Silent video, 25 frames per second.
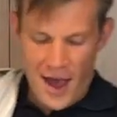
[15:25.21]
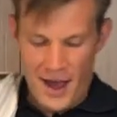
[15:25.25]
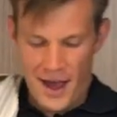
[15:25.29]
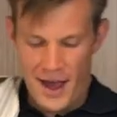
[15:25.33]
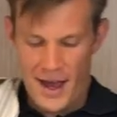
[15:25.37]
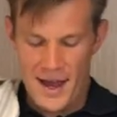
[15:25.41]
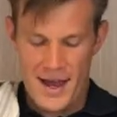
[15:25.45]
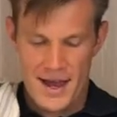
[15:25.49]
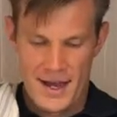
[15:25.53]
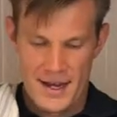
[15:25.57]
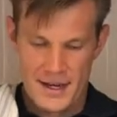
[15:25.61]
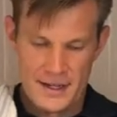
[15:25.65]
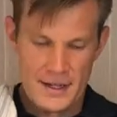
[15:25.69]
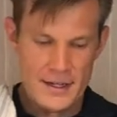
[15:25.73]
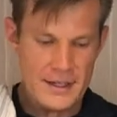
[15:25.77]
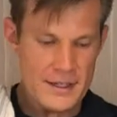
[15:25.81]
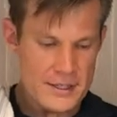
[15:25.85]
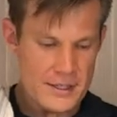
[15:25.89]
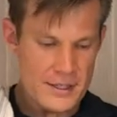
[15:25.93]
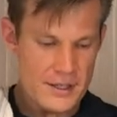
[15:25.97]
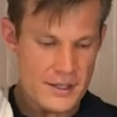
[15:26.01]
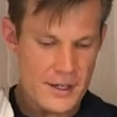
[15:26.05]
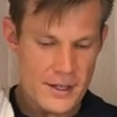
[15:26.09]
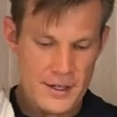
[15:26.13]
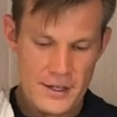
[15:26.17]

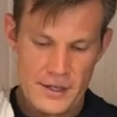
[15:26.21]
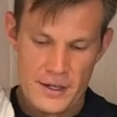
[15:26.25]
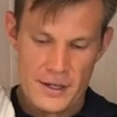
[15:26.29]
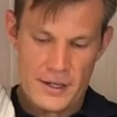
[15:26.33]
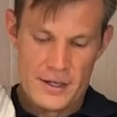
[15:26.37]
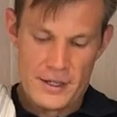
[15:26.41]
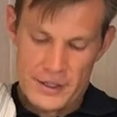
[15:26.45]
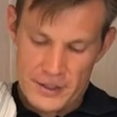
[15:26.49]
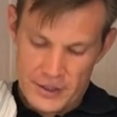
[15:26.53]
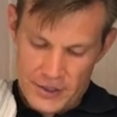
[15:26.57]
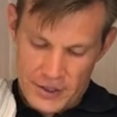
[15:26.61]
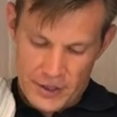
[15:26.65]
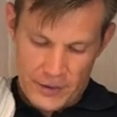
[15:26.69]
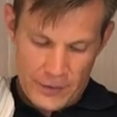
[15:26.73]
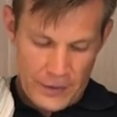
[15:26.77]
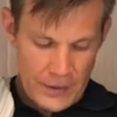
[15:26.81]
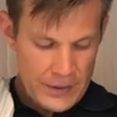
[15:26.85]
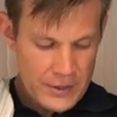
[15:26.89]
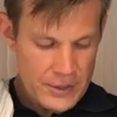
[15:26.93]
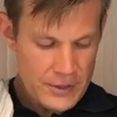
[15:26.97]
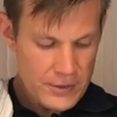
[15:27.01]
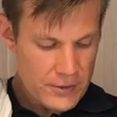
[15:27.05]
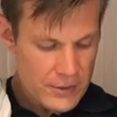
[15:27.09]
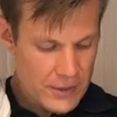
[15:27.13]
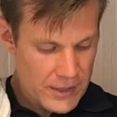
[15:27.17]
And it is
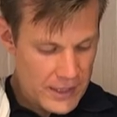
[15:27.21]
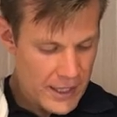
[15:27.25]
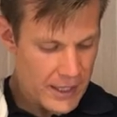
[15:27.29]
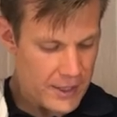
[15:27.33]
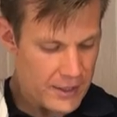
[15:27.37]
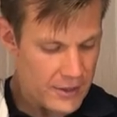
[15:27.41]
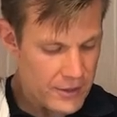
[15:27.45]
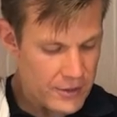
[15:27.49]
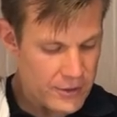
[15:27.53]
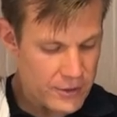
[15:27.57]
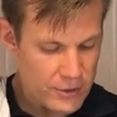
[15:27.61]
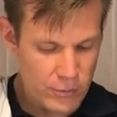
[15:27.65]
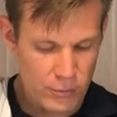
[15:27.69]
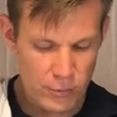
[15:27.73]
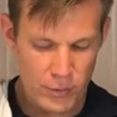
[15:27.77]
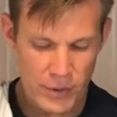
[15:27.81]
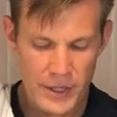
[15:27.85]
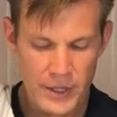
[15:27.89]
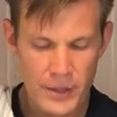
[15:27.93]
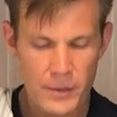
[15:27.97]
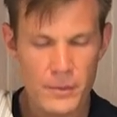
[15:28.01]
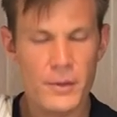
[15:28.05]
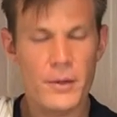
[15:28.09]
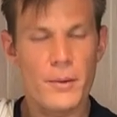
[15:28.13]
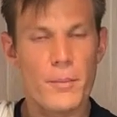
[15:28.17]
going to get you to
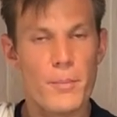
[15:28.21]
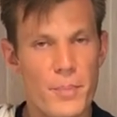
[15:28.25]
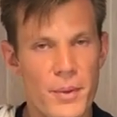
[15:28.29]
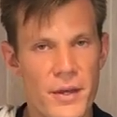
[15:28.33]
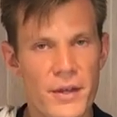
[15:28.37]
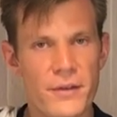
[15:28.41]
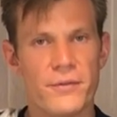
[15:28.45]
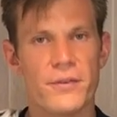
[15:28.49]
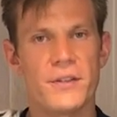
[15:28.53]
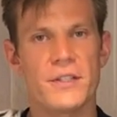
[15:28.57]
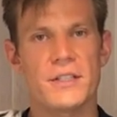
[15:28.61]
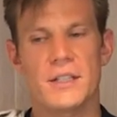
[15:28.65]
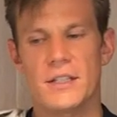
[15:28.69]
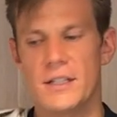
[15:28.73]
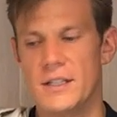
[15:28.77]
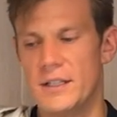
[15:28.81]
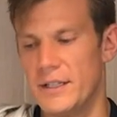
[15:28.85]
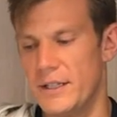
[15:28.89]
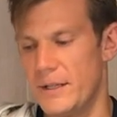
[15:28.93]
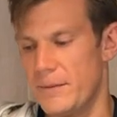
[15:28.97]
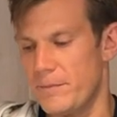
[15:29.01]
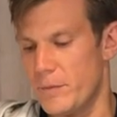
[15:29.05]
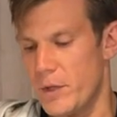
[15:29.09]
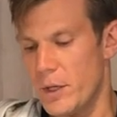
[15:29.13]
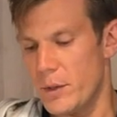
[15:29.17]
where you wanna be
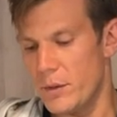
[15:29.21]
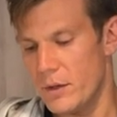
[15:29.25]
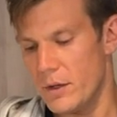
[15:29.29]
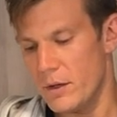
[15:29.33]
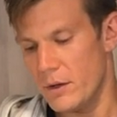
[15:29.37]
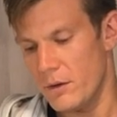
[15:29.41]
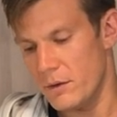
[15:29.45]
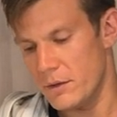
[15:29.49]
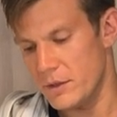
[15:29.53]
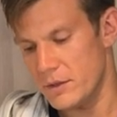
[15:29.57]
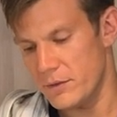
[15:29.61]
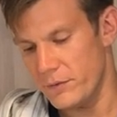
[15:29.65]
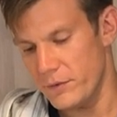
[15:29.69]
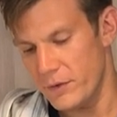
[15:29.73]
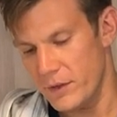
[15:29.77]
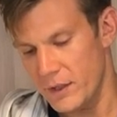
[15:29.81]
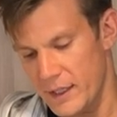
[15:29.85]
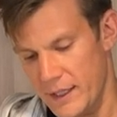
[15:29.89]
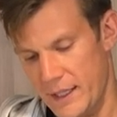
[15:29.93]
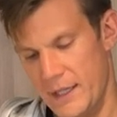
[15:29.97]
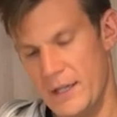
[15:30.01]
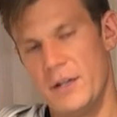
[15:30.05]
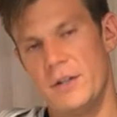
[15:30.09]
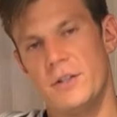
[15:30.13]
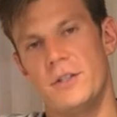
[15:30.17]
physically. You're going to feel
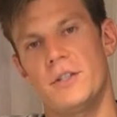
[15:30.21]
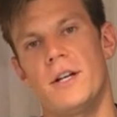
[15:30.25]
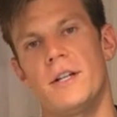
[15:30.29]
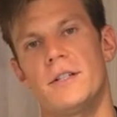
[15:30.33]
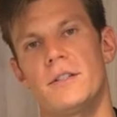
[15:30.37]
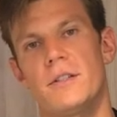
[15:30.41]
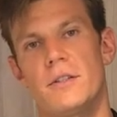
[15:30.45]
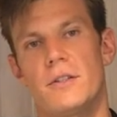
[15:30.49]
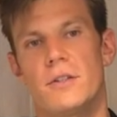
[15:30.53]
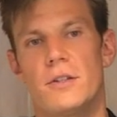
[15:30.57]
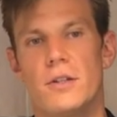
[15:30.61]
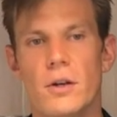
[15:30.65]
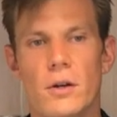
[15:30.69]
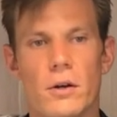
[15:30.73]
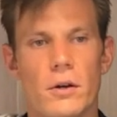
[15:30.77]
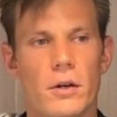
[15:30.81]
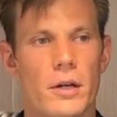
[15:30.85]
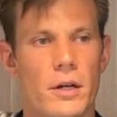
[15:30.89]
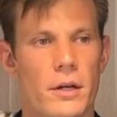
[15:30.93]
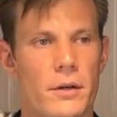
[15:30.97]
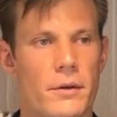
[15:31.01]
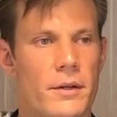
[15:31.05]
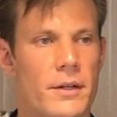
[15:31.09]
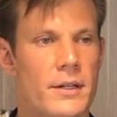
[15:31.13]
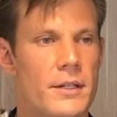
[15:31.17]
energized. It's not
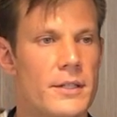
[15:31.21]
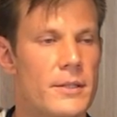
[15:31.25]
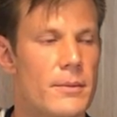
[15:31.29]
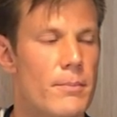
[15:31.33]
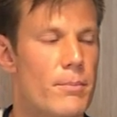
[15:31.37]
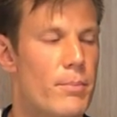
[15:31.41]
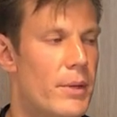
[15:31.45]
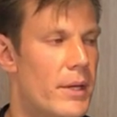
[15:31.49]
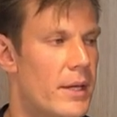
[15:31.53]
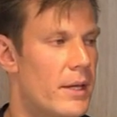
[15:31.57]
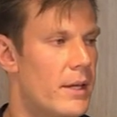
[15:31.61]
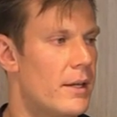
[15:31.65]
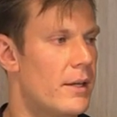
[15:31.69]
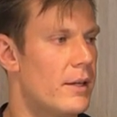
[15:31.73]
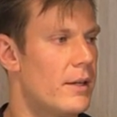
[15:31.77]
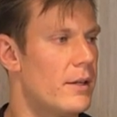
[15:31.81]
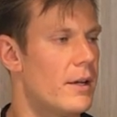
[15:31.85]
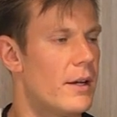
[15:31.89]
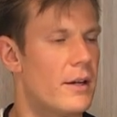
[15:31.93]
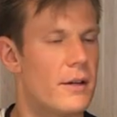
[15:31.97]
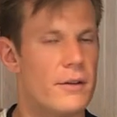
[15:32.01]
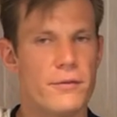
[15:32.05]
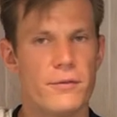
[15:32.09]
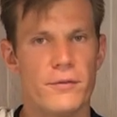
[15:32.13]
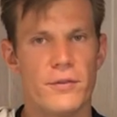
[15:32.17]
going to be
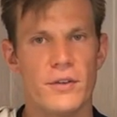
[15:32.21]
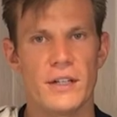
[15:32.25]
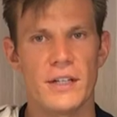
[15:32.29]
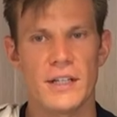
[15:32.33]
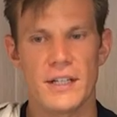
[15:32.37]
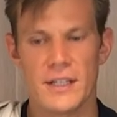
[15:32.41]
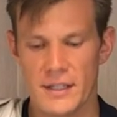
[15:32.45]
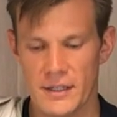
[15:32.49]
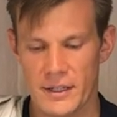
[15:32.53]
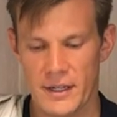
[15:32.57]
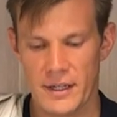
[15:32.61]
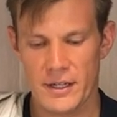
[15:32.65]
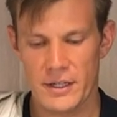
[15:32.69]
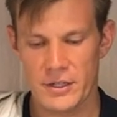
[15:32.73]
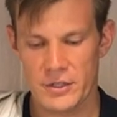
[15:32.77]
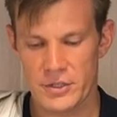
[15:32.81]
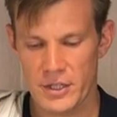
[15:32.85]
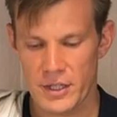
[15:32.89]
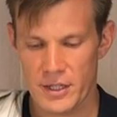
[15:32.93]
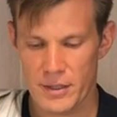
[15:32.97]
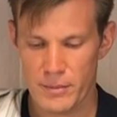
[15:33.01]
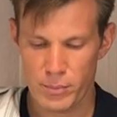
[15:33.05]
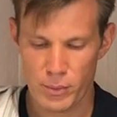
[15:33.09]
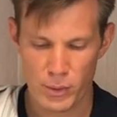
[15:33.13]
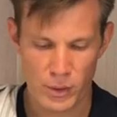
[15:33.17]
filling like a
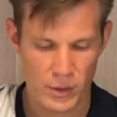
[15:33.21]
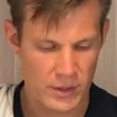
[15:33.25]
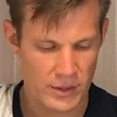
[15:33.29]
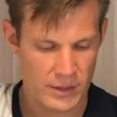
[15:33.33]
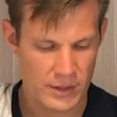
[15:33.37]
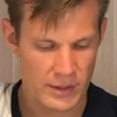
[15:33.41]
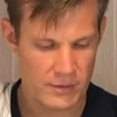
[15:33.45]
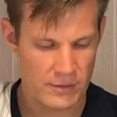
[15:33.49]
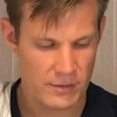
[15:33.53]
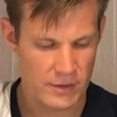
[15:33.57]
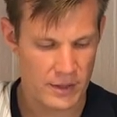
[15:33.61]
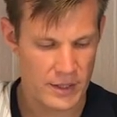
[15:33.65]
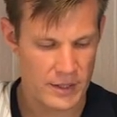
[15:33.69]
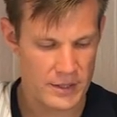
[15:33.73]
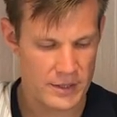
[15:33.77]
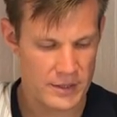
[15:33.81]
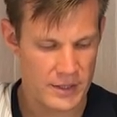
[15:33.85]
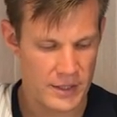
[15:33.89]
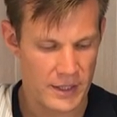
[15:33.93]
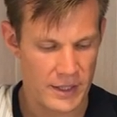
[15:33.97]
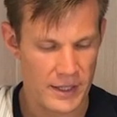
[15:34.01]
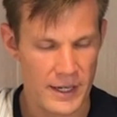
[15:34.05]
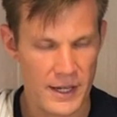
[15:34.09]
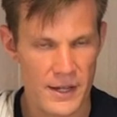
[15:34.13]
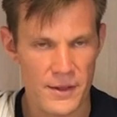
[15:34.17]
chicken, broccoli and rice
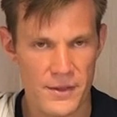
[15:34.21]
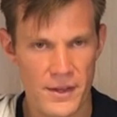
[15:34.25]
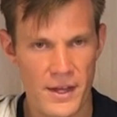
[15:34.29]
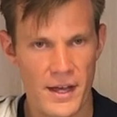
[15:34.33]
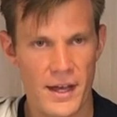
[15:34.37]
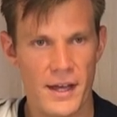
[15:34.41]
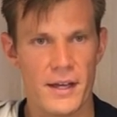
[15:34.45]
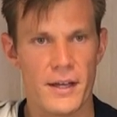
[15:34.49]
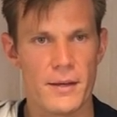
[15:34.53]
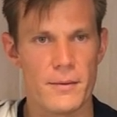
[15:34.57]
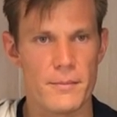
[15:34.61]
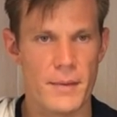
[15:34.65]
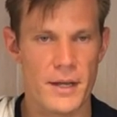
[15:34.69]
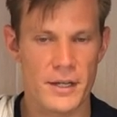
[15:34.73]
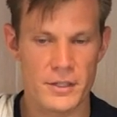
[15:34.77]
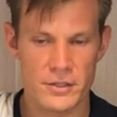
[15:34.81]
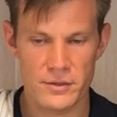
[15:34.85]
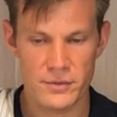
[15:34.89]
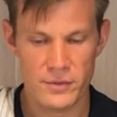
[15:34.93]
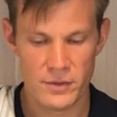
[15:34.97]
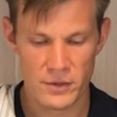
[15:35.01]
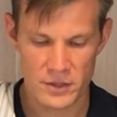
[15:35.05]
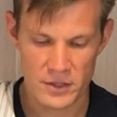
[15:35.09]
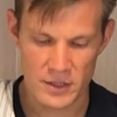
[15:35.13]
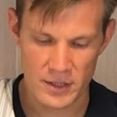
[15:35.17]
thing in that it makes
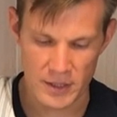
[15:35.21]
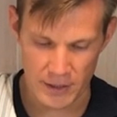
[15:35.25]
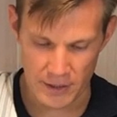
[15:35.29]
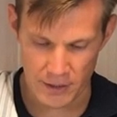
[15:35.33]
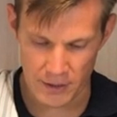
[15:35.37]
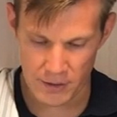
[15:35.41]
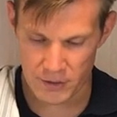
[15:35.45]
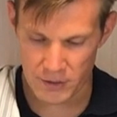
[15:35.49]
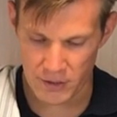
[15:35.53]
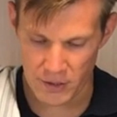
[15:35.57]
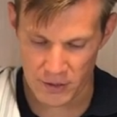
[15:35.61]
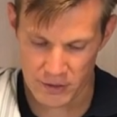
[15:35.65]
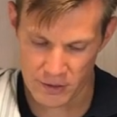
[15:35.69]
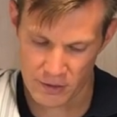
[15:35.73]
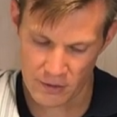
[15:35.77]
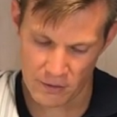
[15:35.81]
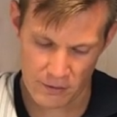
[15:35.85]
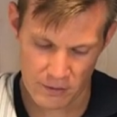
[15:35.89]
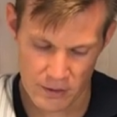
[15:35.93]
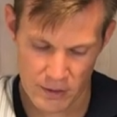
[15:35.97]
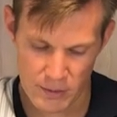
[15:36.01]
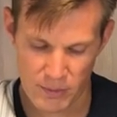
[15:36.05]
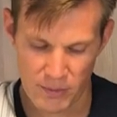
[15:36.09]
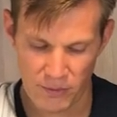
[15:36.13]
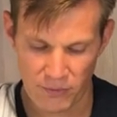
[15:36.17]
you feel sluggish. It's
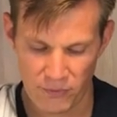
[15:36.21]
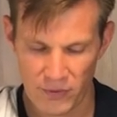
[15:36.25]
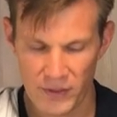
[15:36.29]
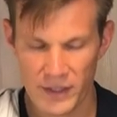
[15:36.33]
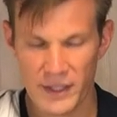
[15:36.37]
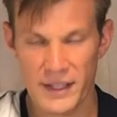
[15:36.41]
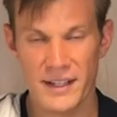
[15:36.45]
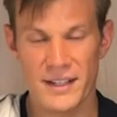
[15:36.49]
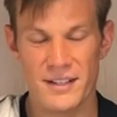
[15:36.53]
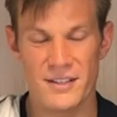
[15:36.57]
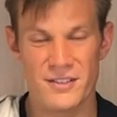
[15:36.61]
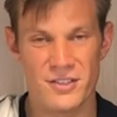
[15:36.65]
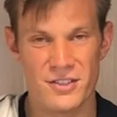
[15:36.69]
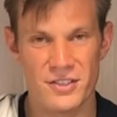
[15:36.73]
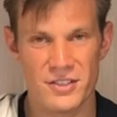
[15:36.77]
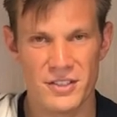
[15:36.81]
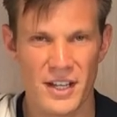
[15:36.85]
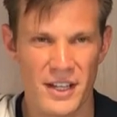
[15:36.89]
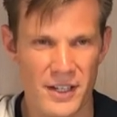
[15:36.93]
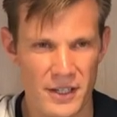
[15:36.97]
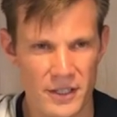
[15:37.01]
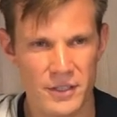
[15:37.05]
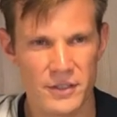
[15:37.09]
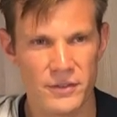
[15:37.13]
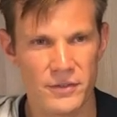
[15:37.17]
going to be filling and
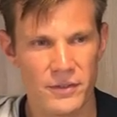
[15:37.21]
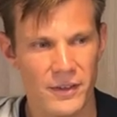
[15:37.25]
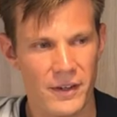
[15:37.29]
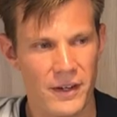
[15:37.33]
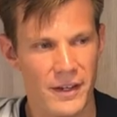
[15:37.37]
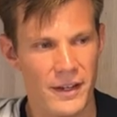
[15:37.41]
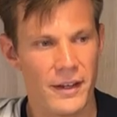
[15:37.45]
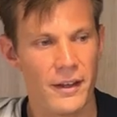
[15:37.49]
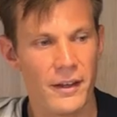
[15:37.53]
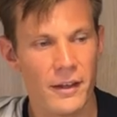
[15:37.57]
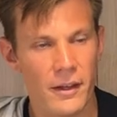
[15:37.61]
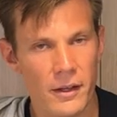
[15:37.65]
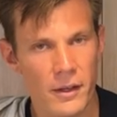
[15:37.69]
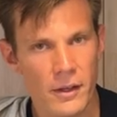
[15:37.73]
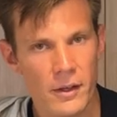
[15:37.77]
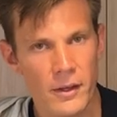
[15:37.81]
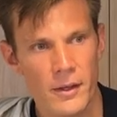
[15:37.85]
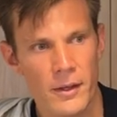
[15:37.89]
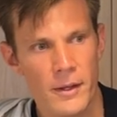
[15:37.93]
satisfying.